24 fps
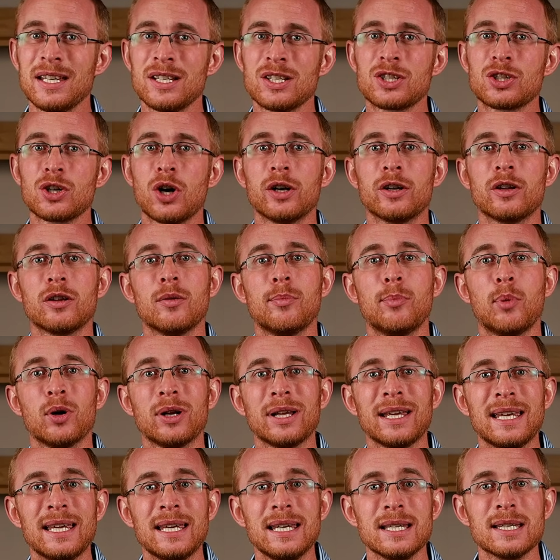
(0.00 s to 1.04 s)
the inside of the
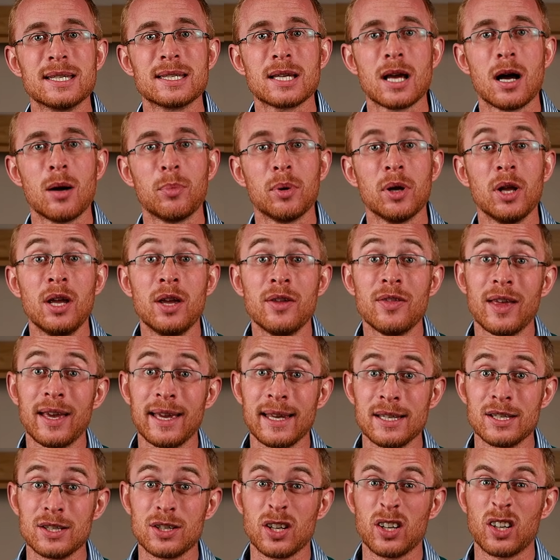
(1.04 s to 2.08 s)
body heats up, the
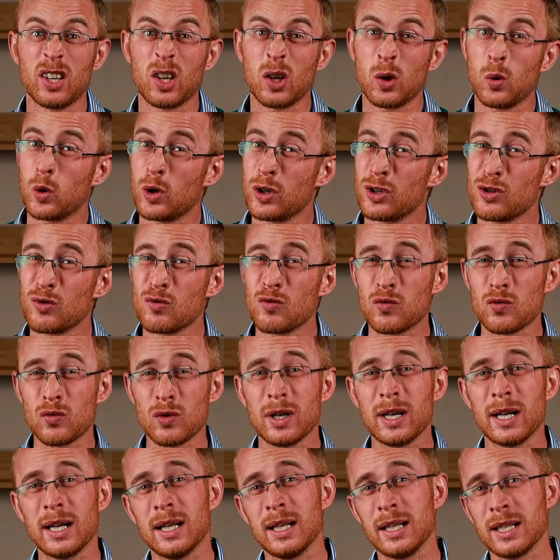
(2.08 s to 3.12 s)
internal organs
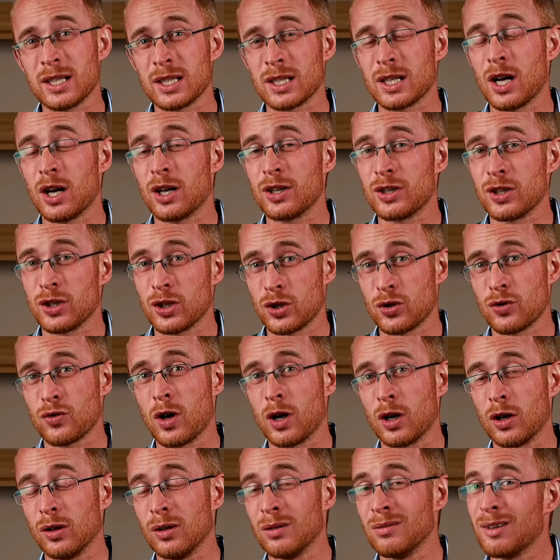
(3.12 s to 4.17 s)
really start to
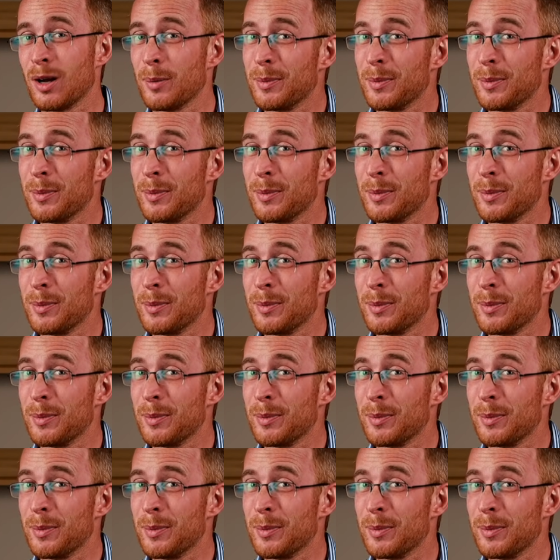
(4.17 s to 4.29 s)
struggle.